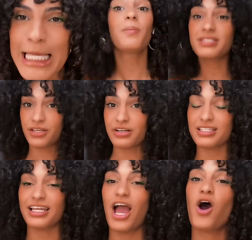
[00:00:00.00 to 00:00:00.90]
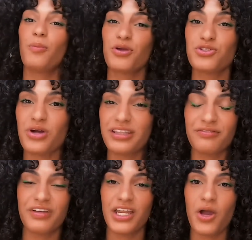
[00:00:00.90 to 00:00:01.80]
But seriously, I hope you enjoyed the
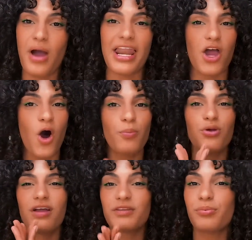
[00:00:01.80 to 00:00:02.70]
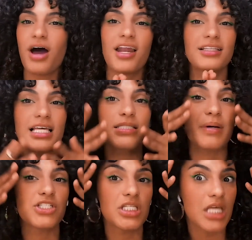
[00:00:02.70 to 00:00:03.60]
video and I hope you love the product as
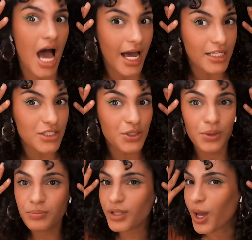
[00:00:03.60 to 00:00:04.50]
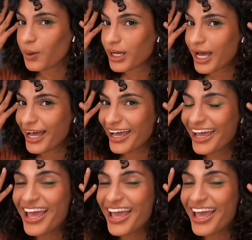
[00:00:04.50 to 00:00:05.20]
much as I do, okay?